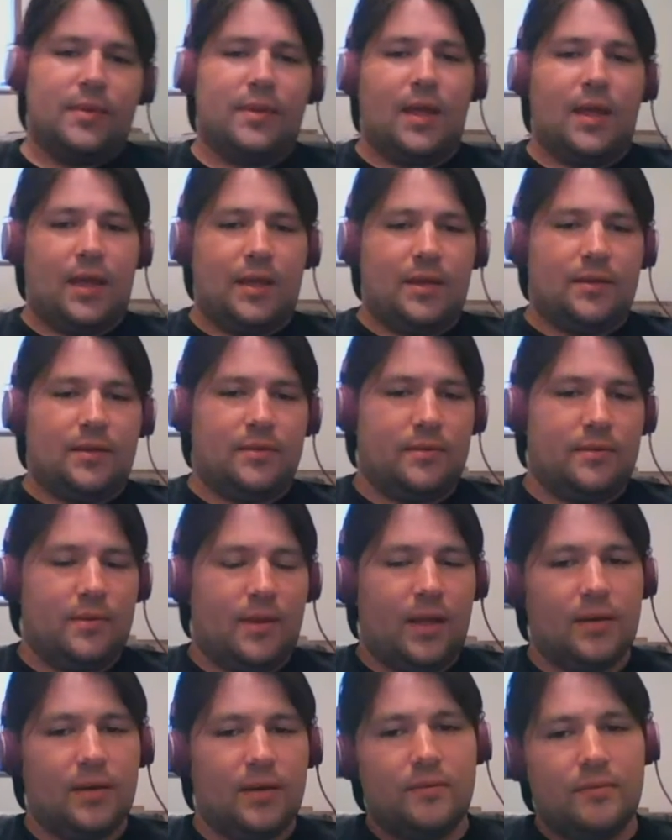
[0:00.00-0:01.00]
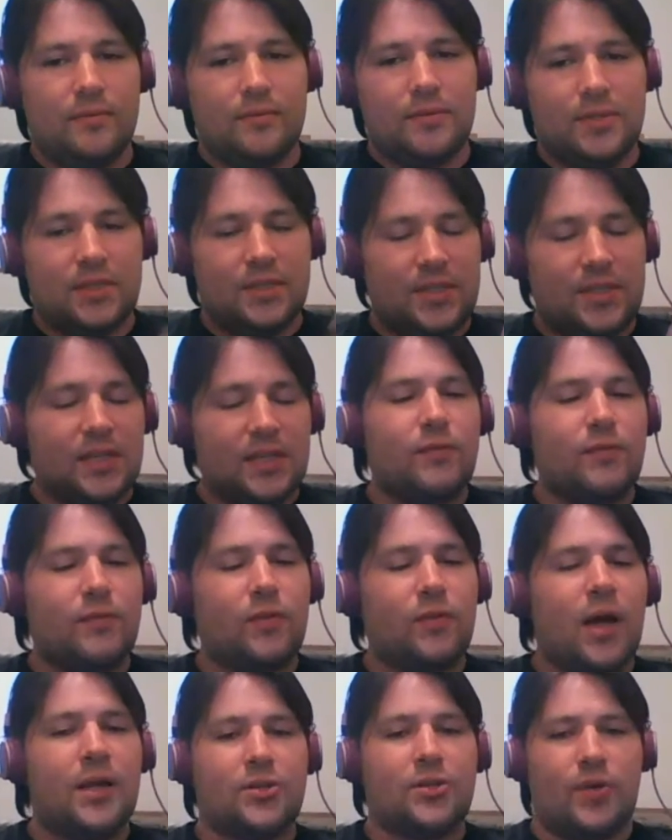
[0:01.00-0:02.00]
and successful
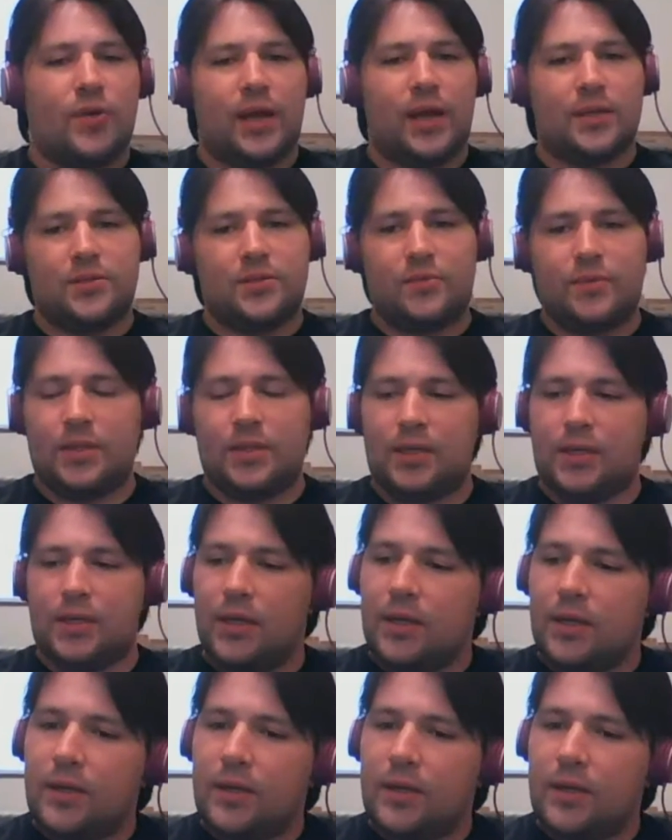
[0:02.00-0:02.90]
contracts, really.